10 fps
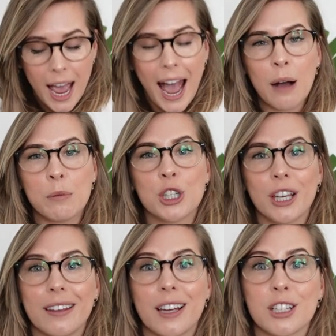How much
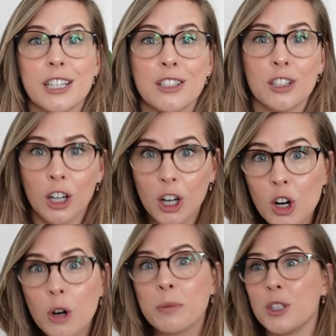can they actually suck
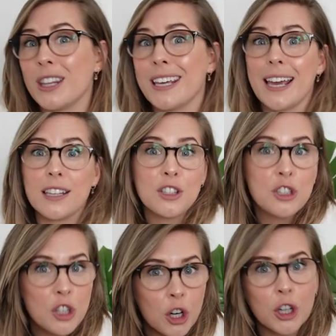up? Do they get
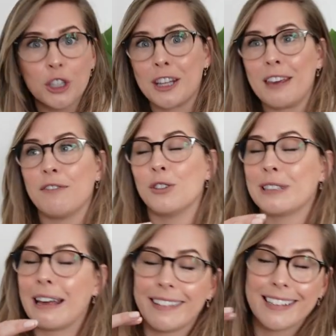stuck? Do they fall
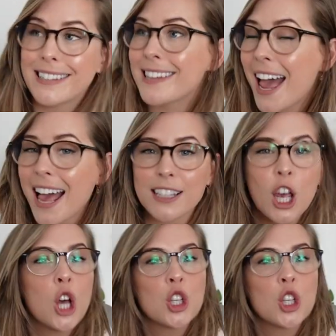down the stairs?